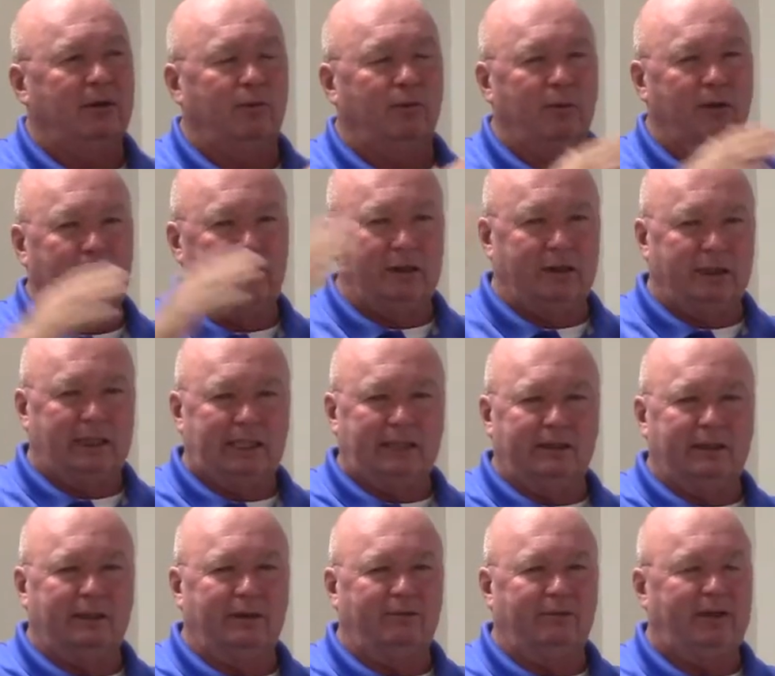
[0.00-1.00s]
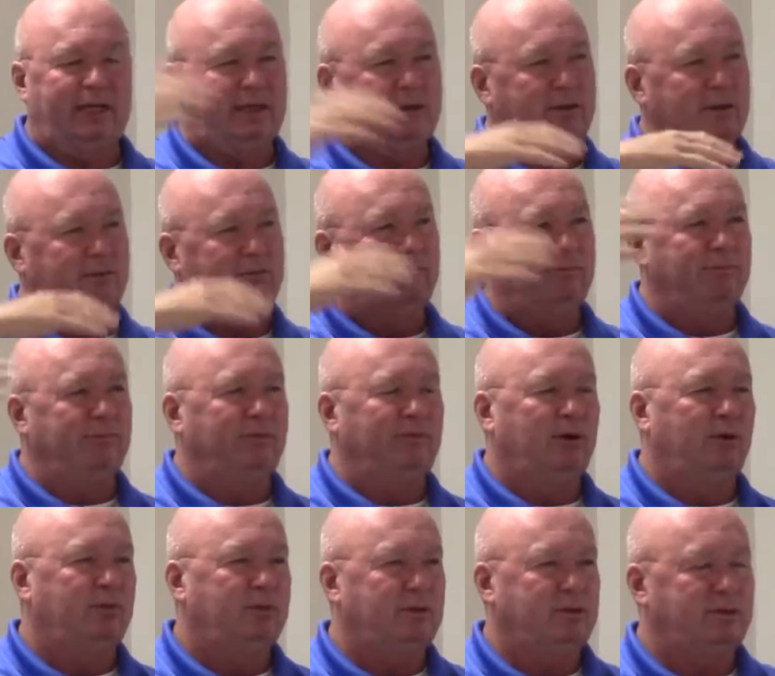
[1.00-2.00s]
one of the things that affects our
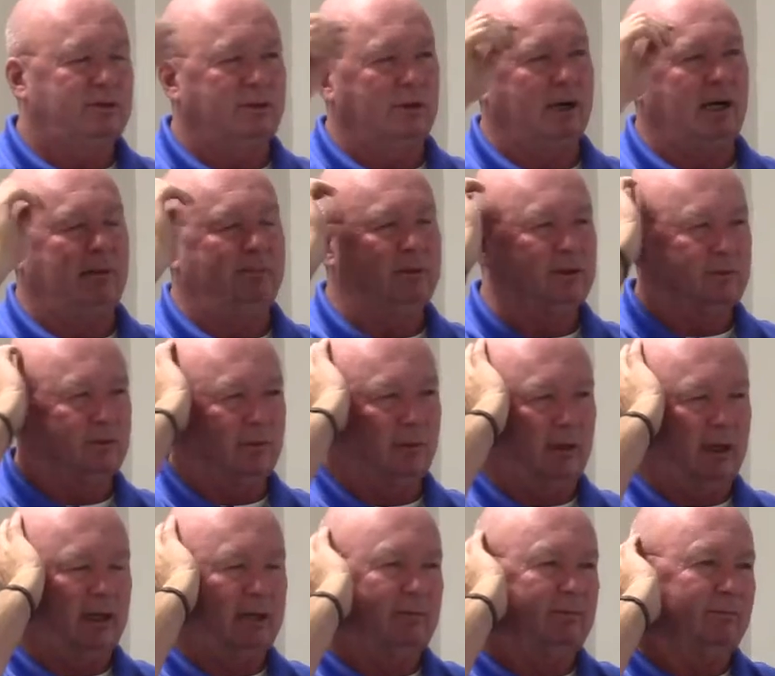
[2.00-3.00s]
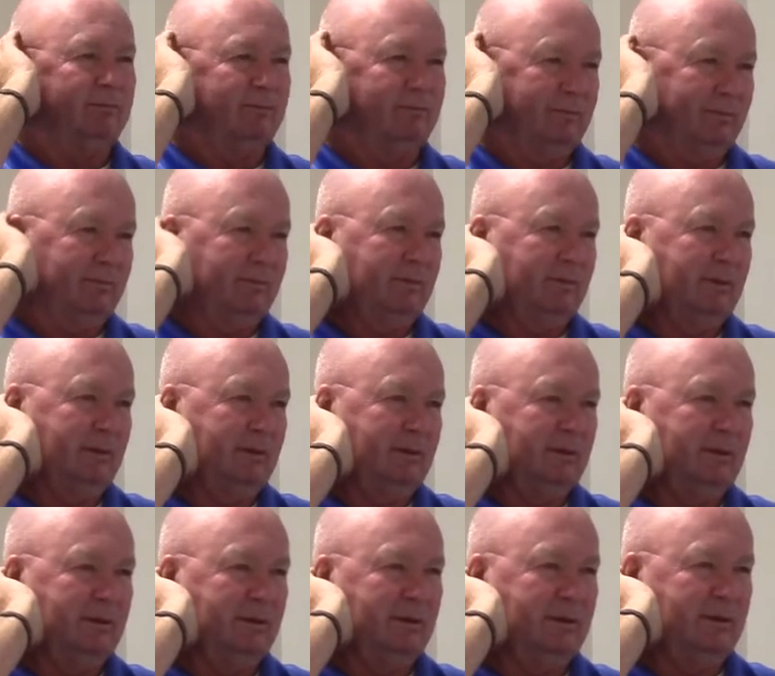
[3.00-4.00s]
voltage drop is what?
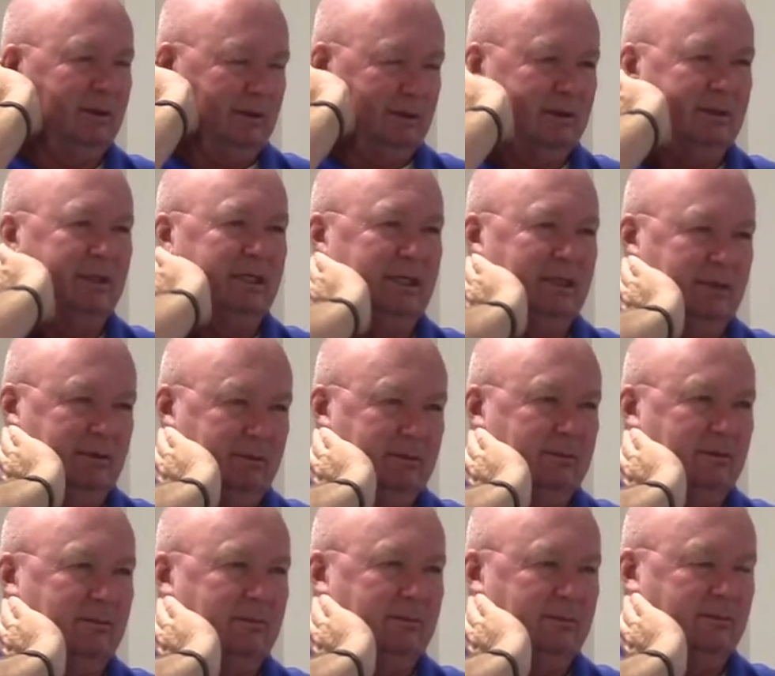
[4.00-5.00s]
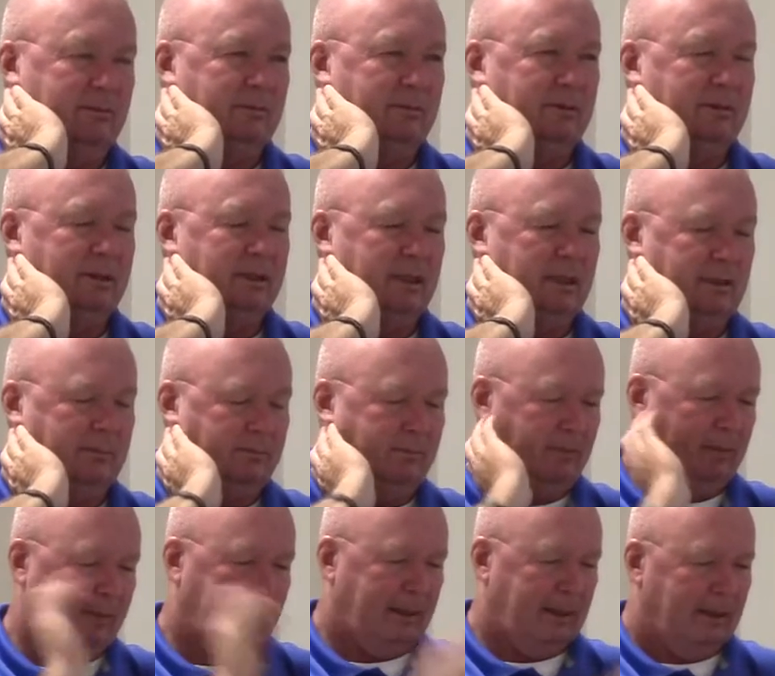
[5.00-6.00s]
It's length. Okay.
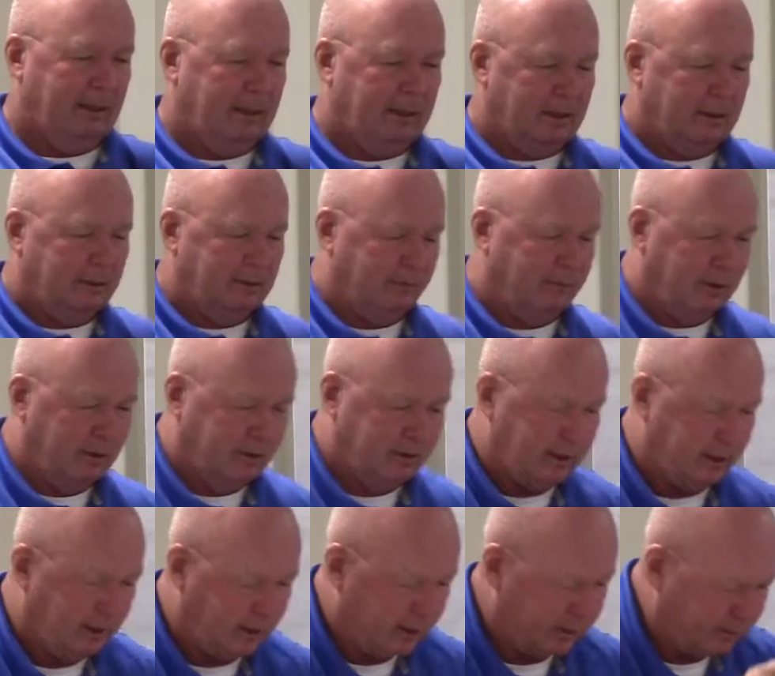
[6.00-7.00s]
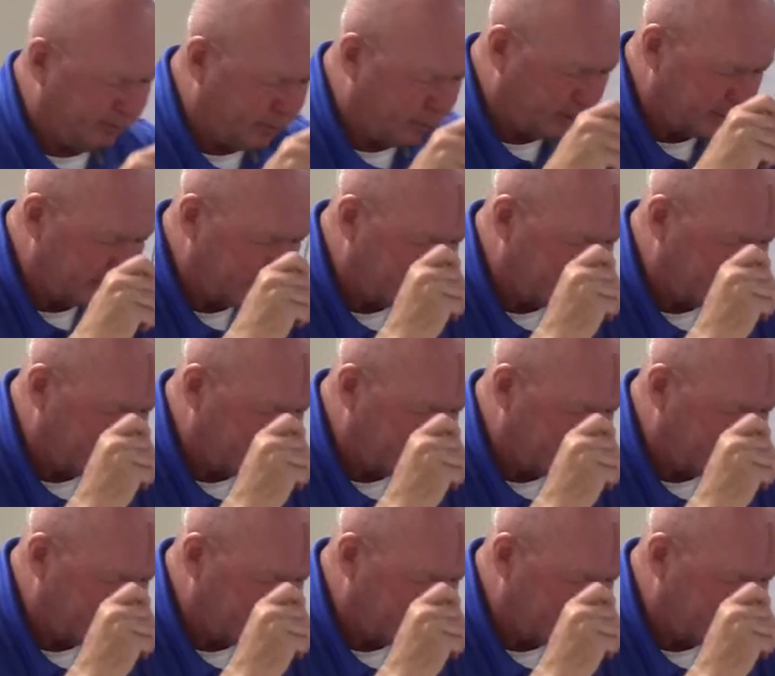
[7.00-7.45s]
So if we look at our other bullet,